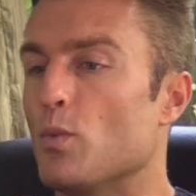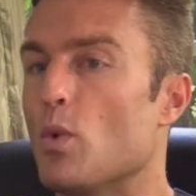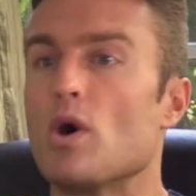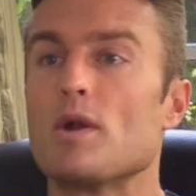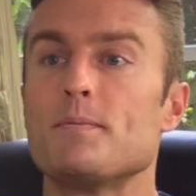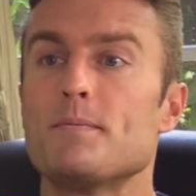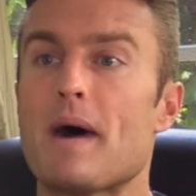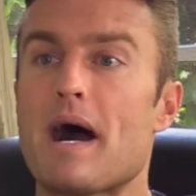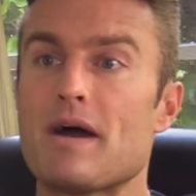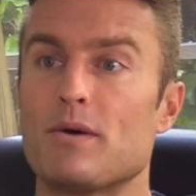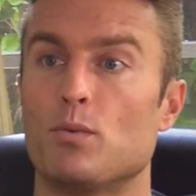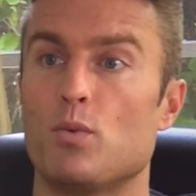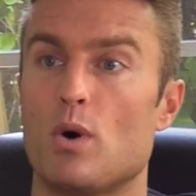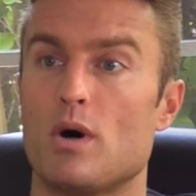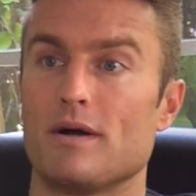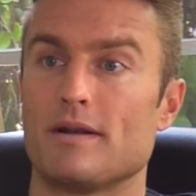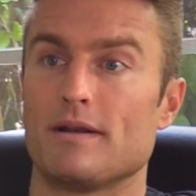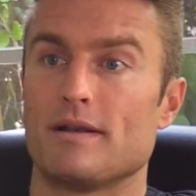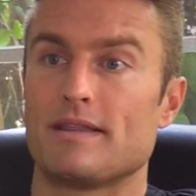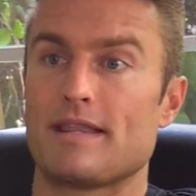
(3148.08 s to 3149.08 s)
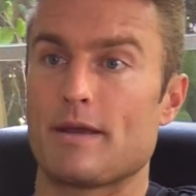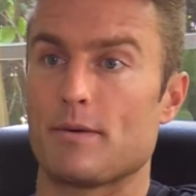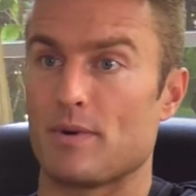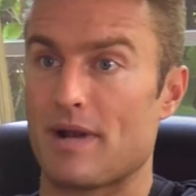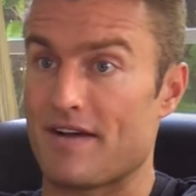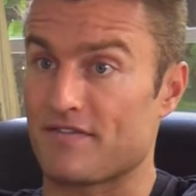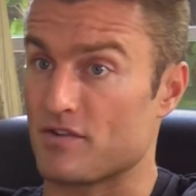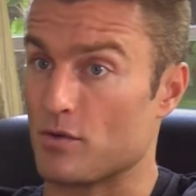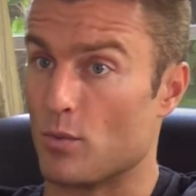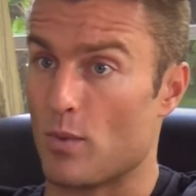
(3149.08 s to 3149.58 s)
one by one, they would
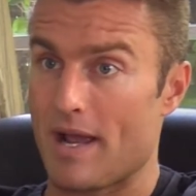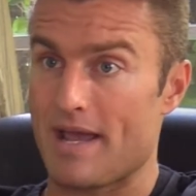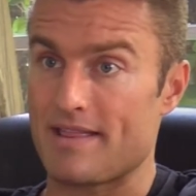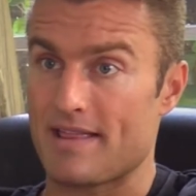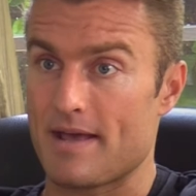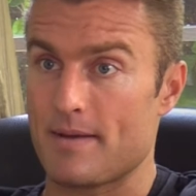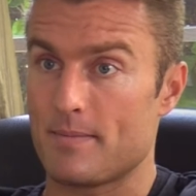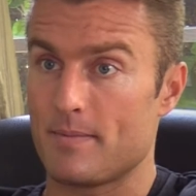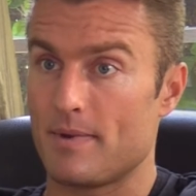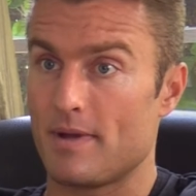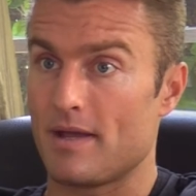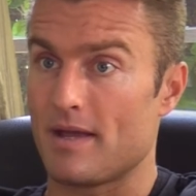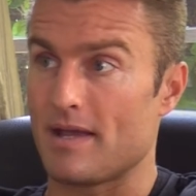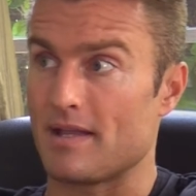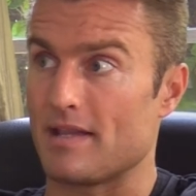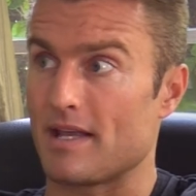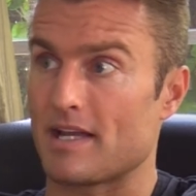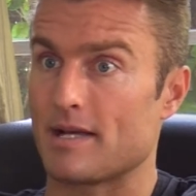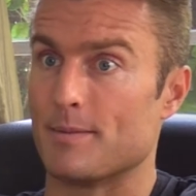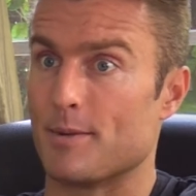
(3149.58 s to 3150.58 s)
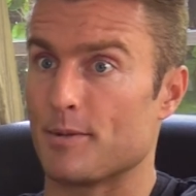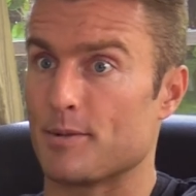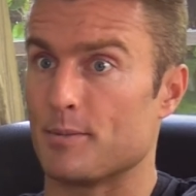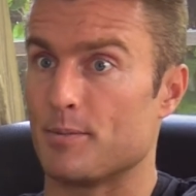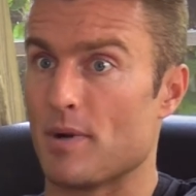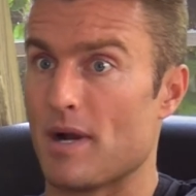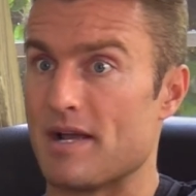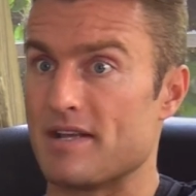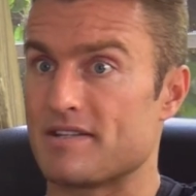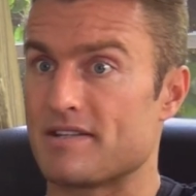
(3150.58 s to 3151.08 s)
have to weigh them and then come up with a
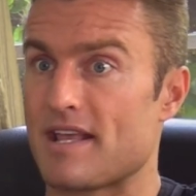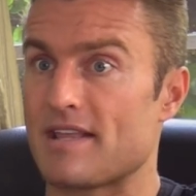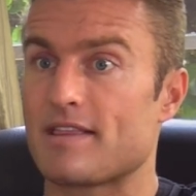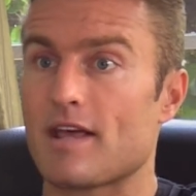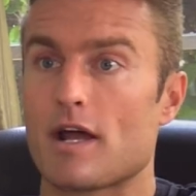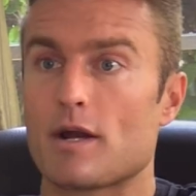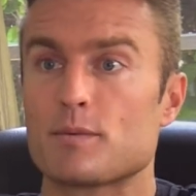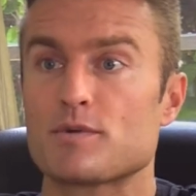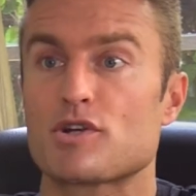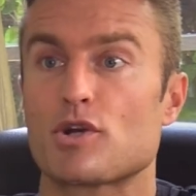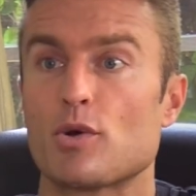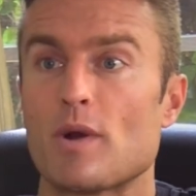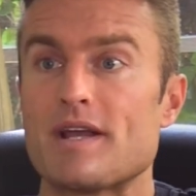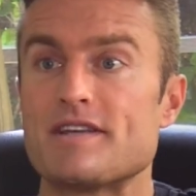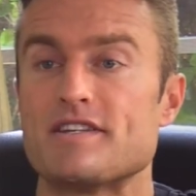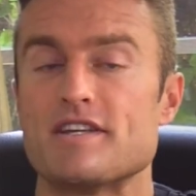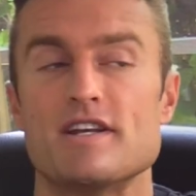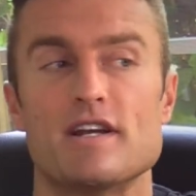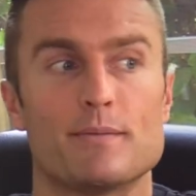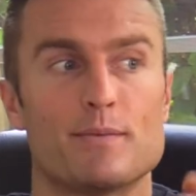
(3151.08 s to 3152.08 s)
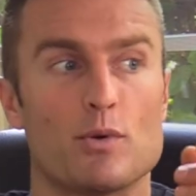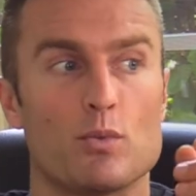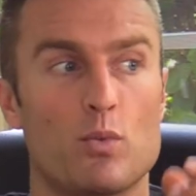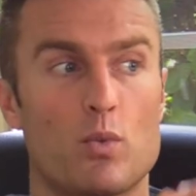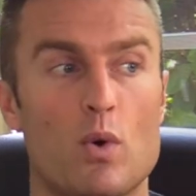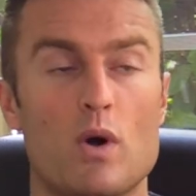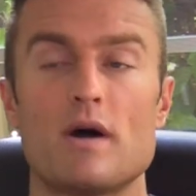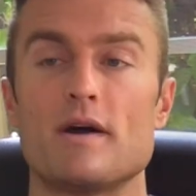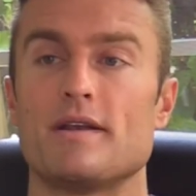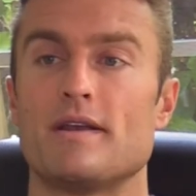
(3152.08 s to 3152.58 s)
price. They thought it was crazy. Number
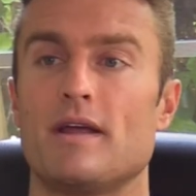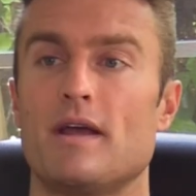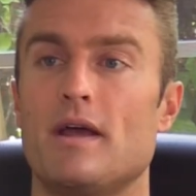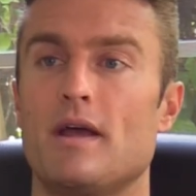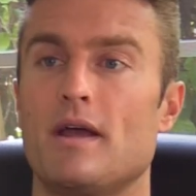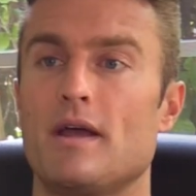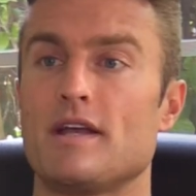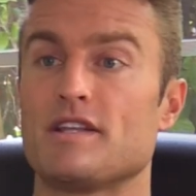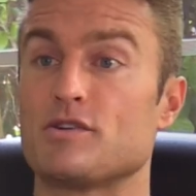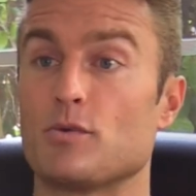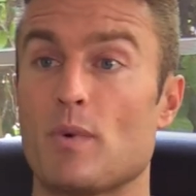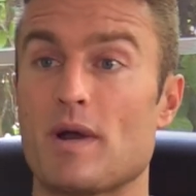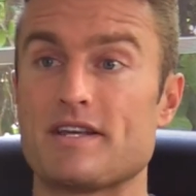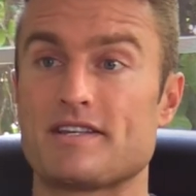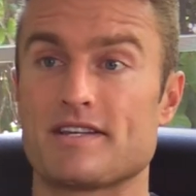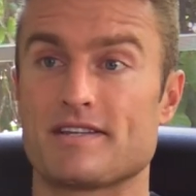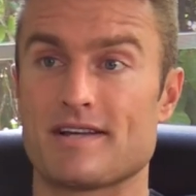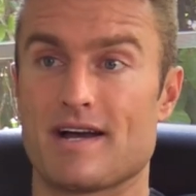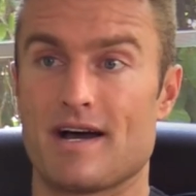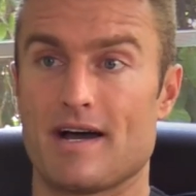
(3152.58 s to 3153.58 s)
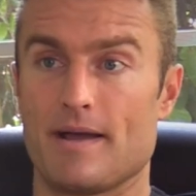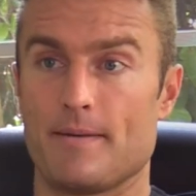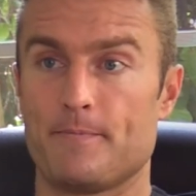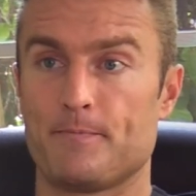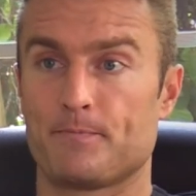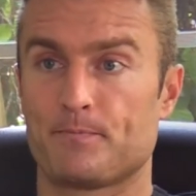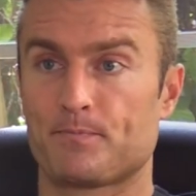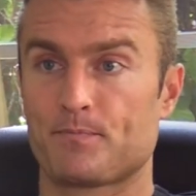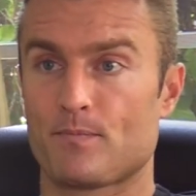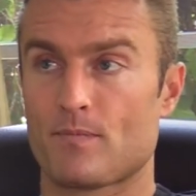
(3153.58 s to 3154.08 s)
one, it's a waste of time.
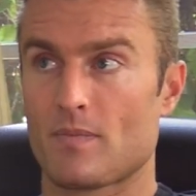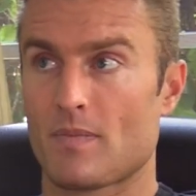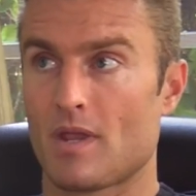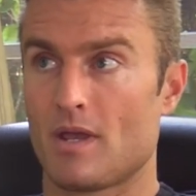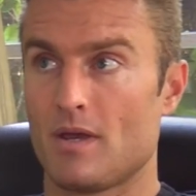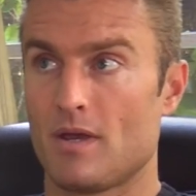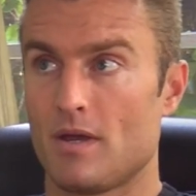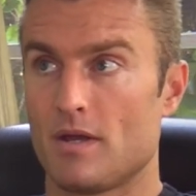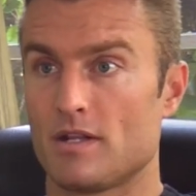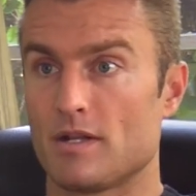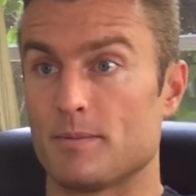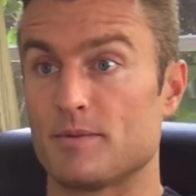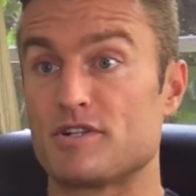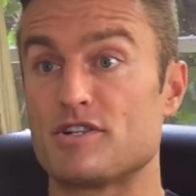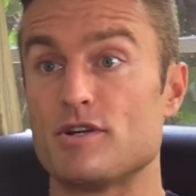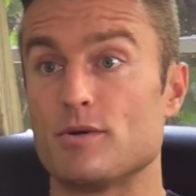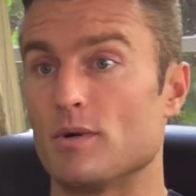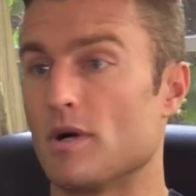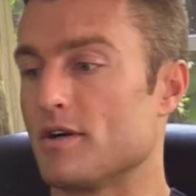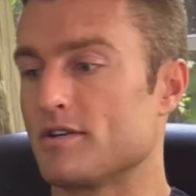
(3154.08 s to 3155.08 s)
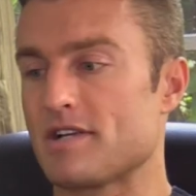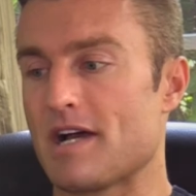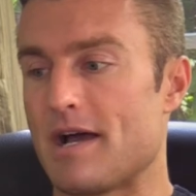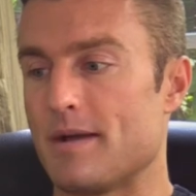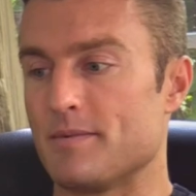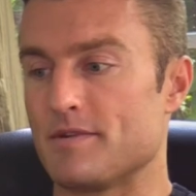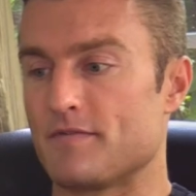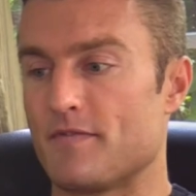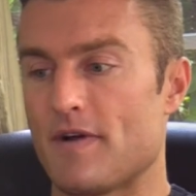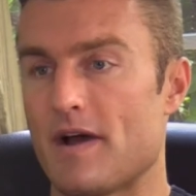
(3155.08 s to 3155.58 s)
Number two, our
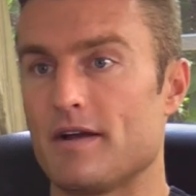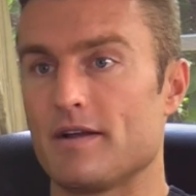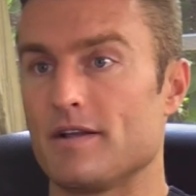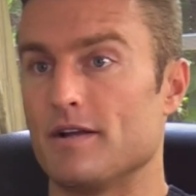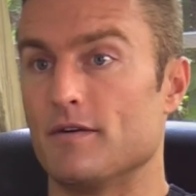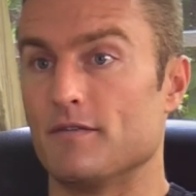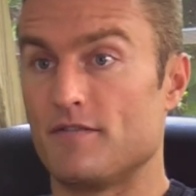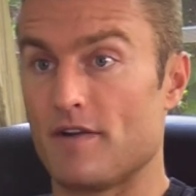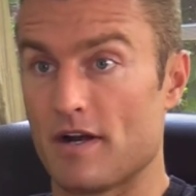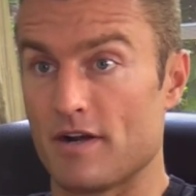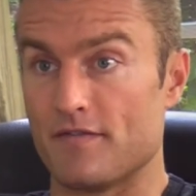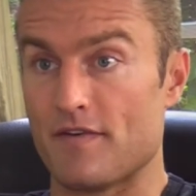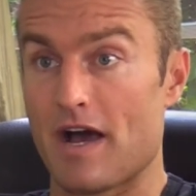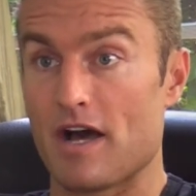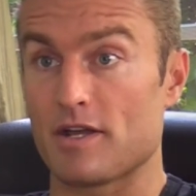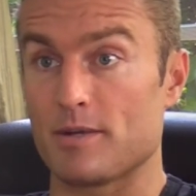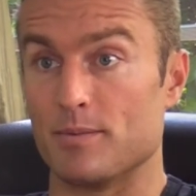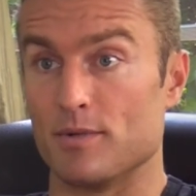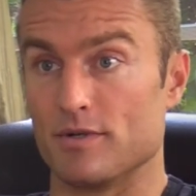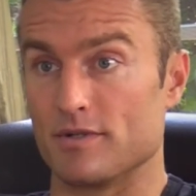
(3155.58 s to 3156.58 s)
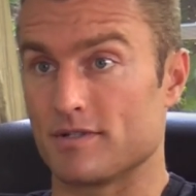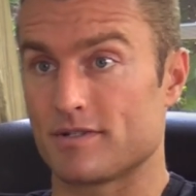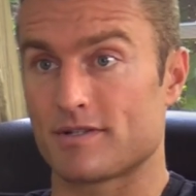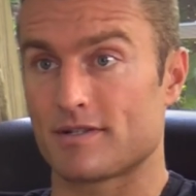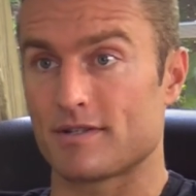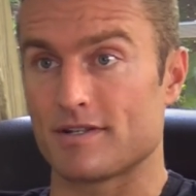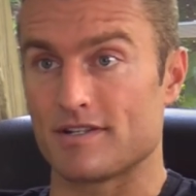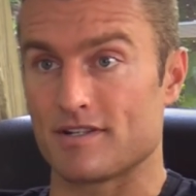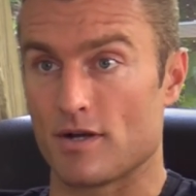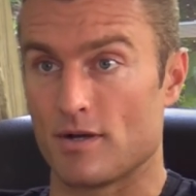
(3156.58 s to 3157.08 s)
time is you know very sure. valuable
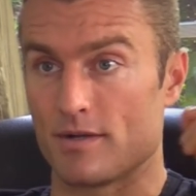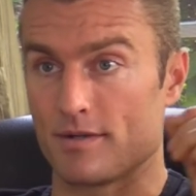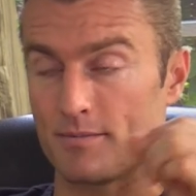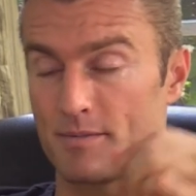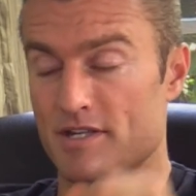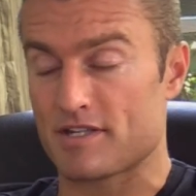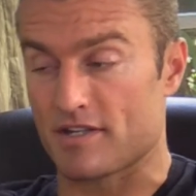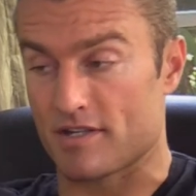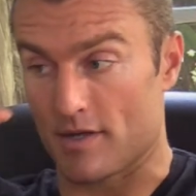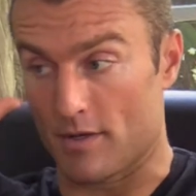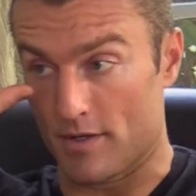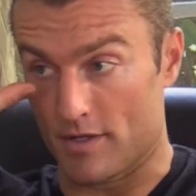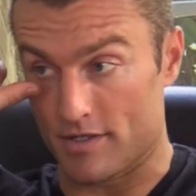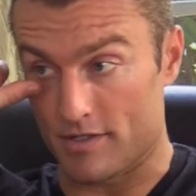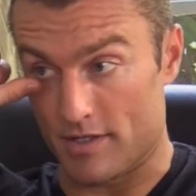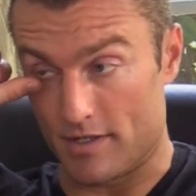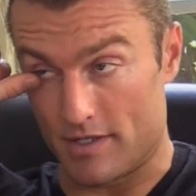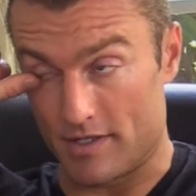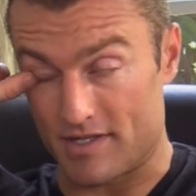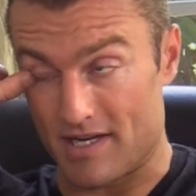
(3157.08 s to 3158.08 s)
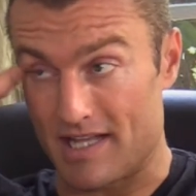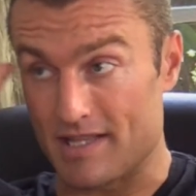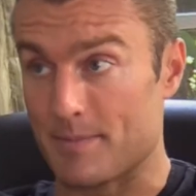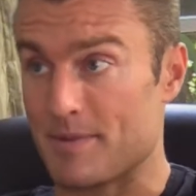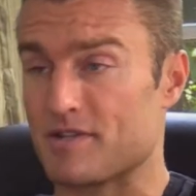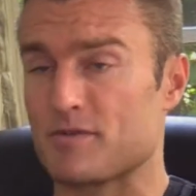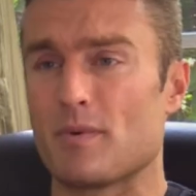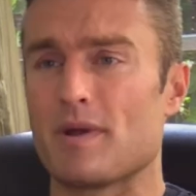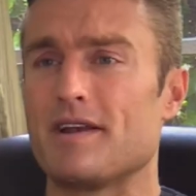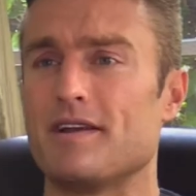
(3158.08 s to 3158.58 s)
as, as business owners, and it's not the
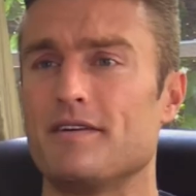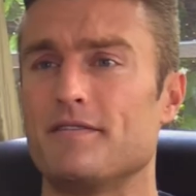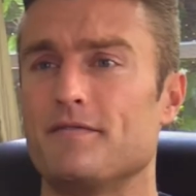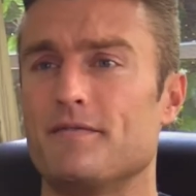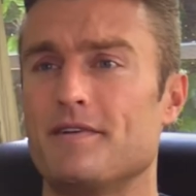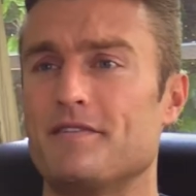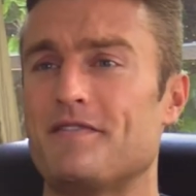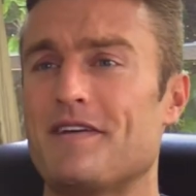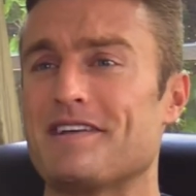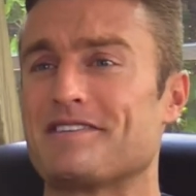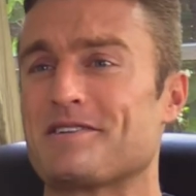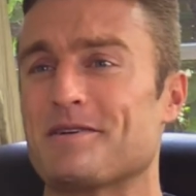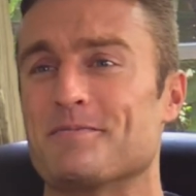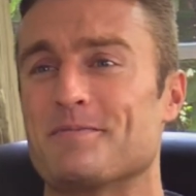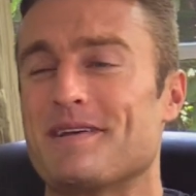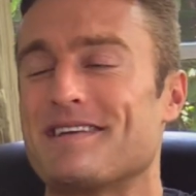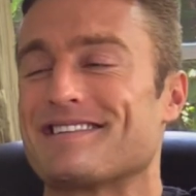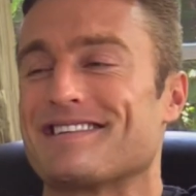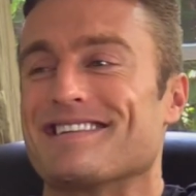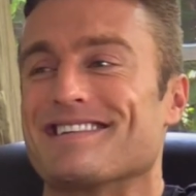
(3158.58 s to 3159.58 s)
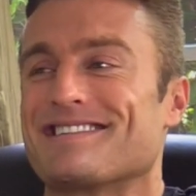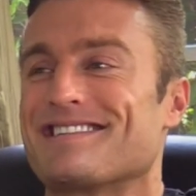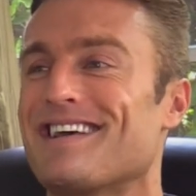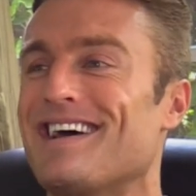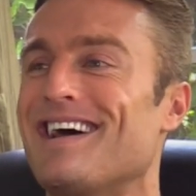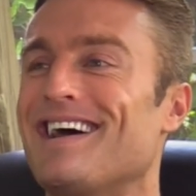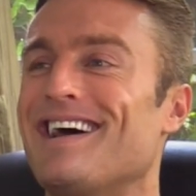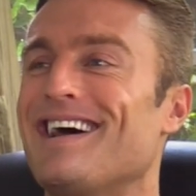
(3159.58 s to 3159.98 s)
best way to advance our business.